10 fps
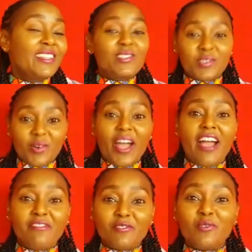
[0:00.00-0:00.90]
So I
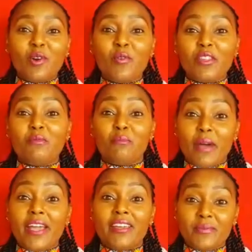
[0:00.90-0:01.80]
have to go with
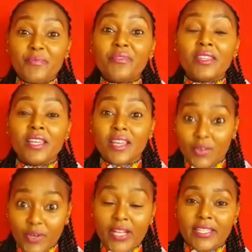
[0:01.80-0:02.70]
my
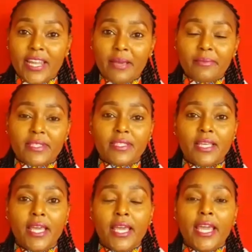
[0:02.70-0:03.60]
real names.
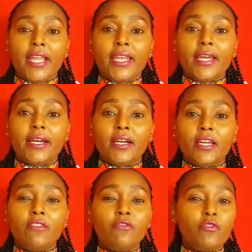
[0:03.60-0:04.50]
And uh,
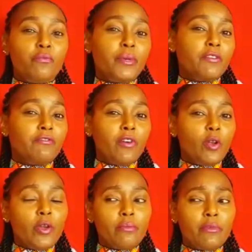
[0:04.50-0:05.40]
if you've been
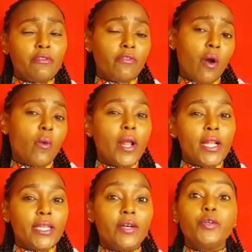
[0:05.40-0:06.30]
following me for a
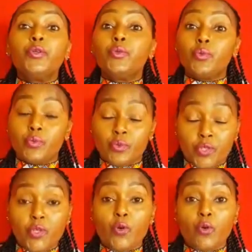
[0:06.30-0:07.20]
while now, you
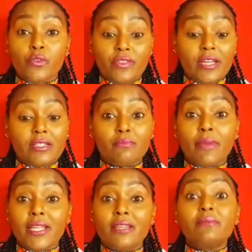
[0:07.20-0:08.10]
know that
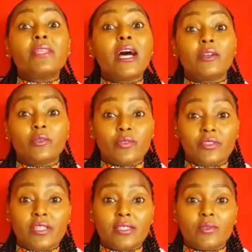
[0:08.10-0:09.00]
my names are
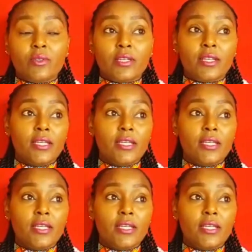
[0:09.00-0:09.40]
Ruth Dickson.